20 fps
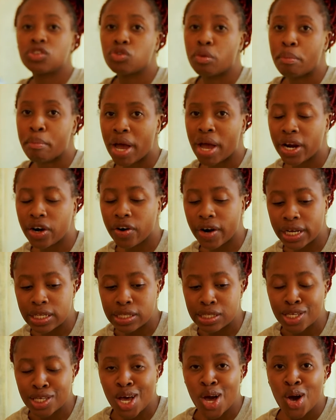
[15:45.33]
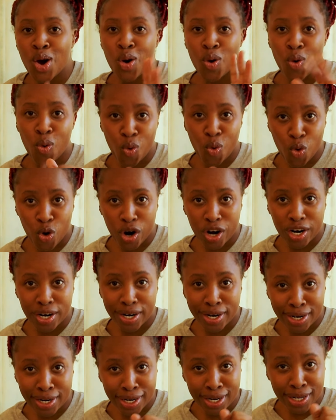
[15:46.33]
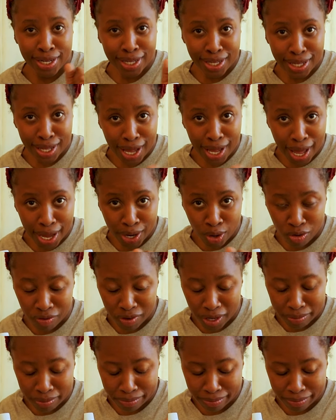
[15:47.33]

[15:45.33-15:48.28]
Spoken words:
from migraines or hangover.